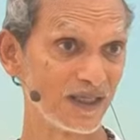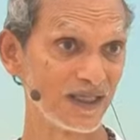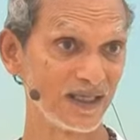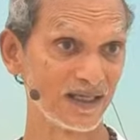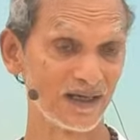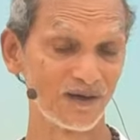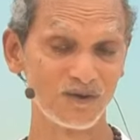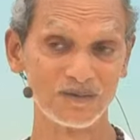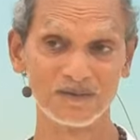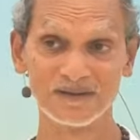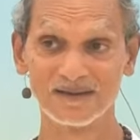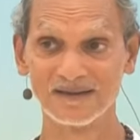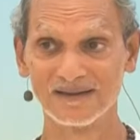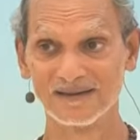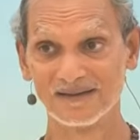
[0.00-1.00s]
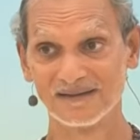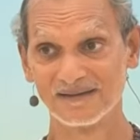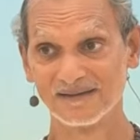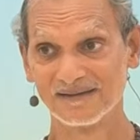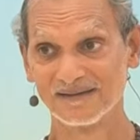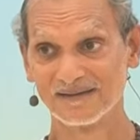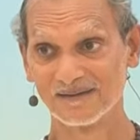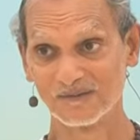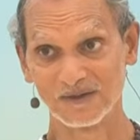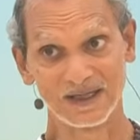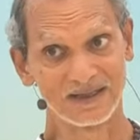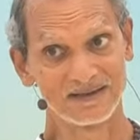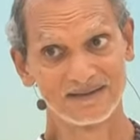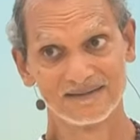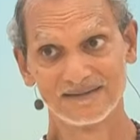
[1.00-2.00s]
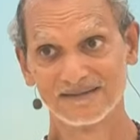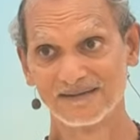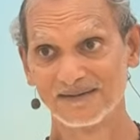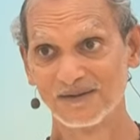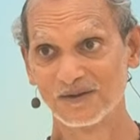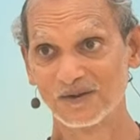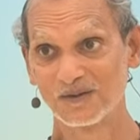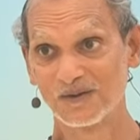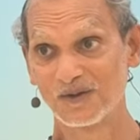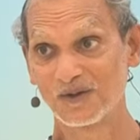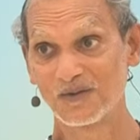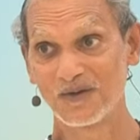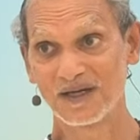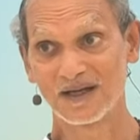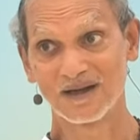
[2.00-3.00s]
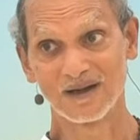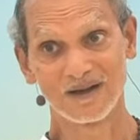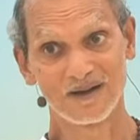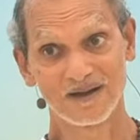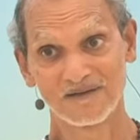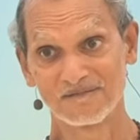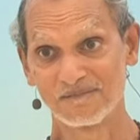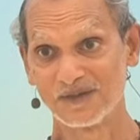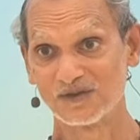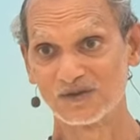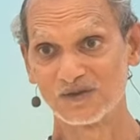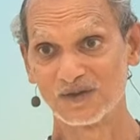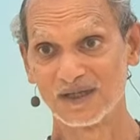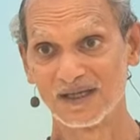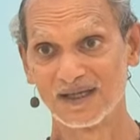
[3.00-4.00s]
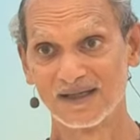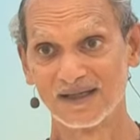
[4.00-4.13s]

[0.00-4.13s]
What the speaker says: ego, well, you create a lot of misery